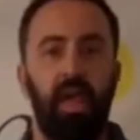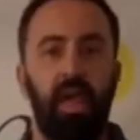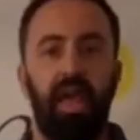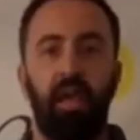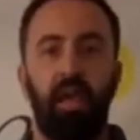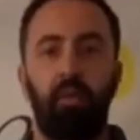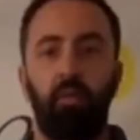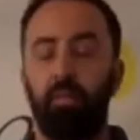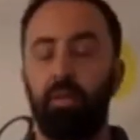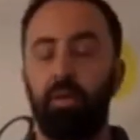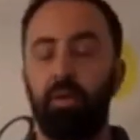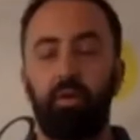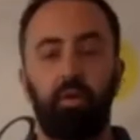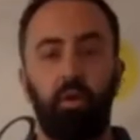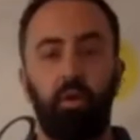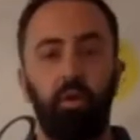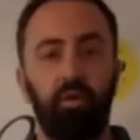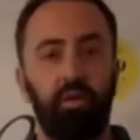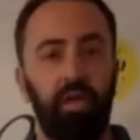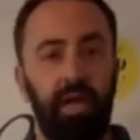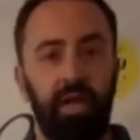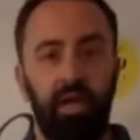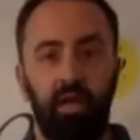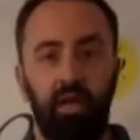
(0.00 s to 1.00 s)
And we've been
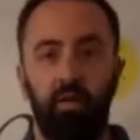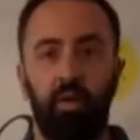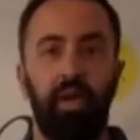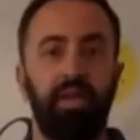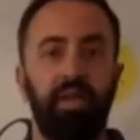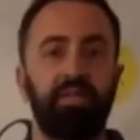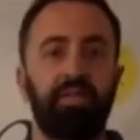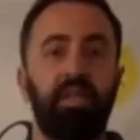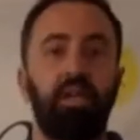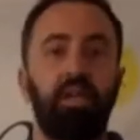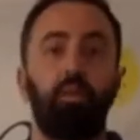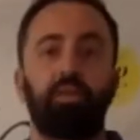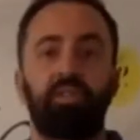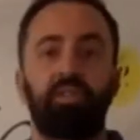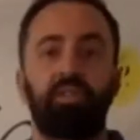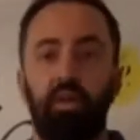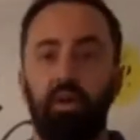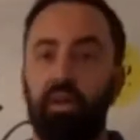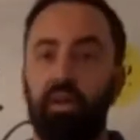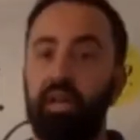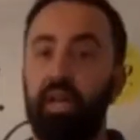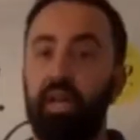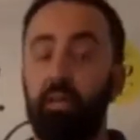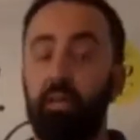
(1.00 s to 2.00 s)
growing like crazy. We started